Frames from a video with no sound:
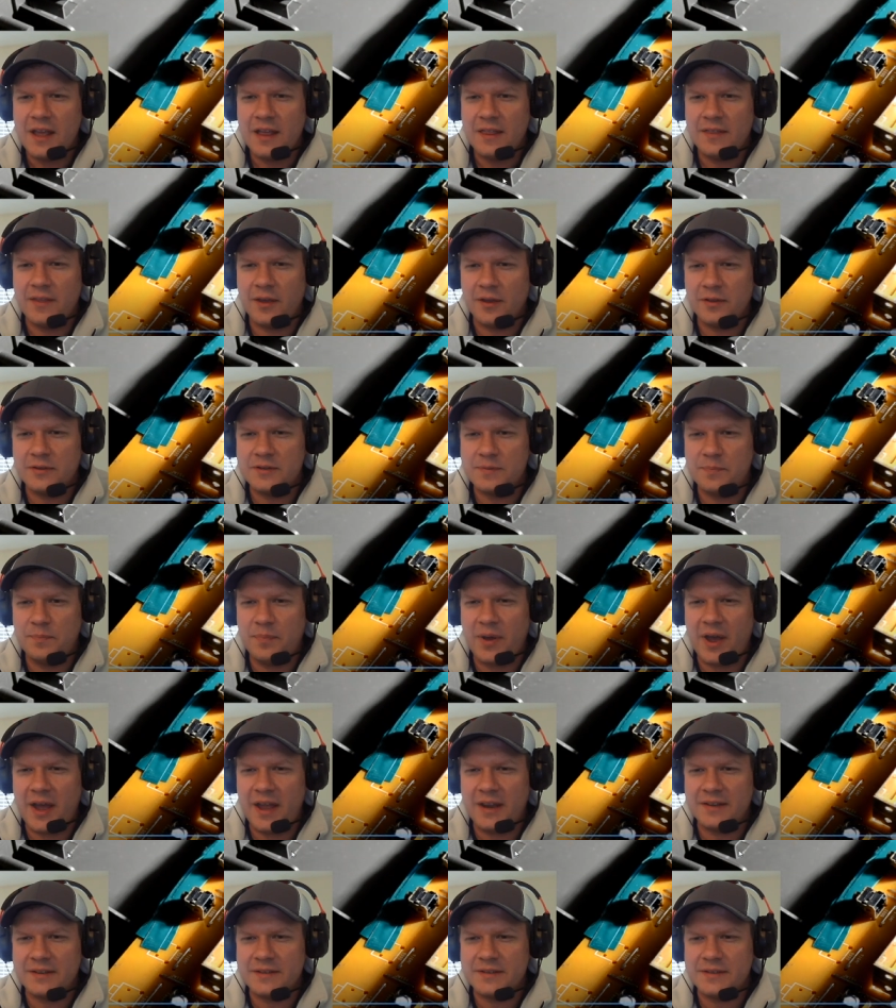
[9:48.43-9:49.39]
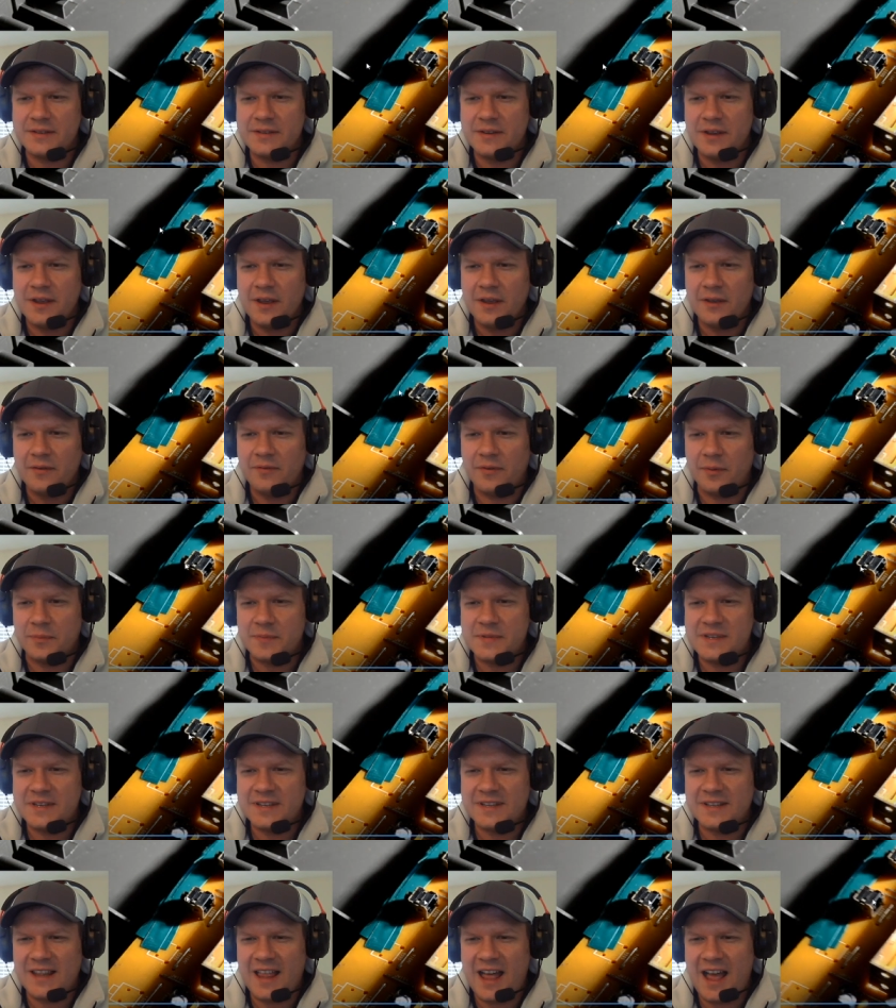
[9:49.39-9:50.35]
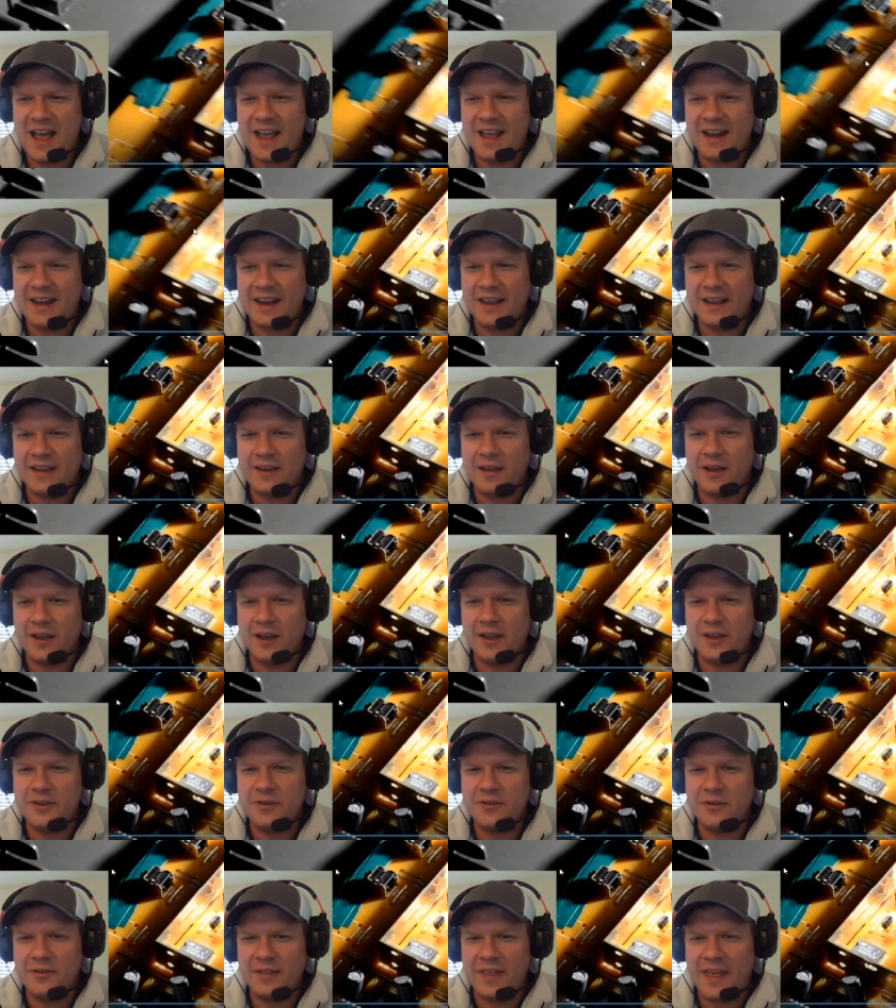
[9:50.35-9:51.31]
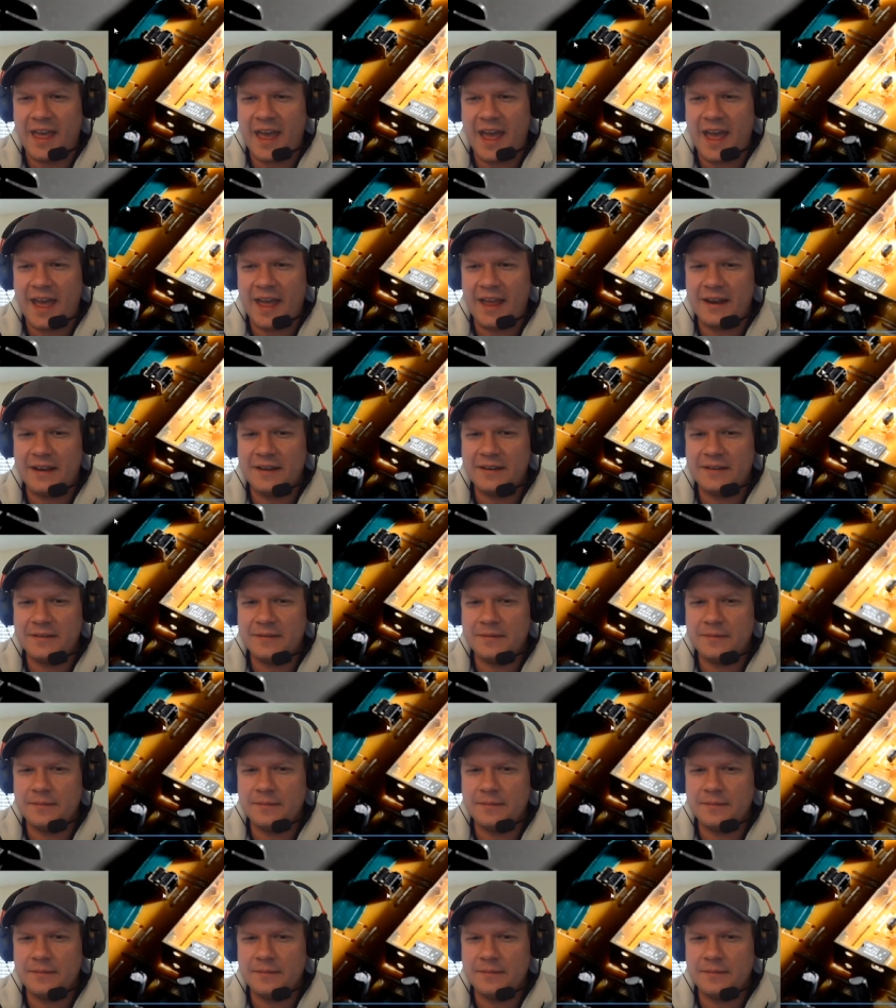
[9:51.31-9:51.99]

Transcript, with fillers: those buttons from sliding under that